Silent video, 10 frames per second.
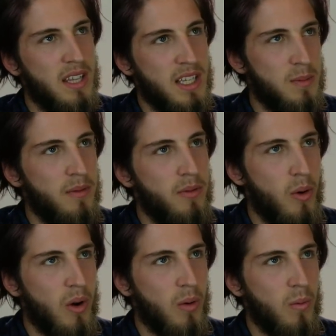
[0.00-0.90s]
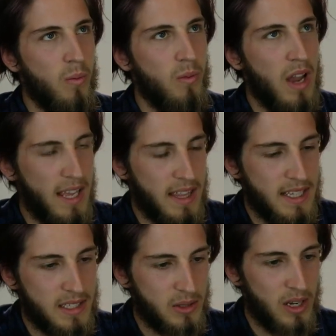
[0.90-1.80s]
things before like
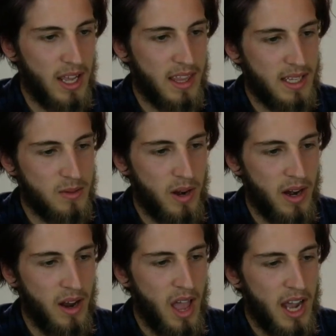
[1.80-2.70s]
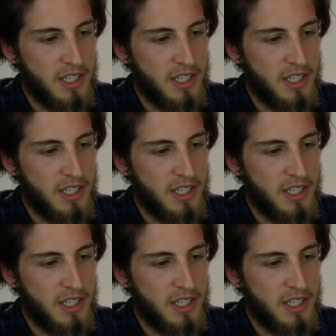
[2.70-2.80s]
this, or like things where